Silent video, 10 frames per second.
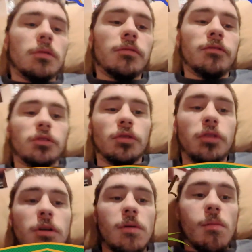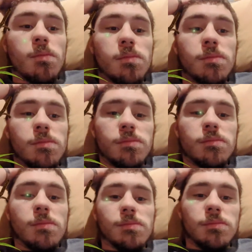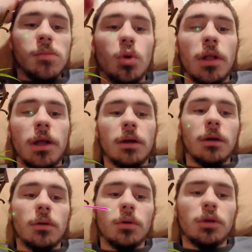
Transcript: filters here, or like what do you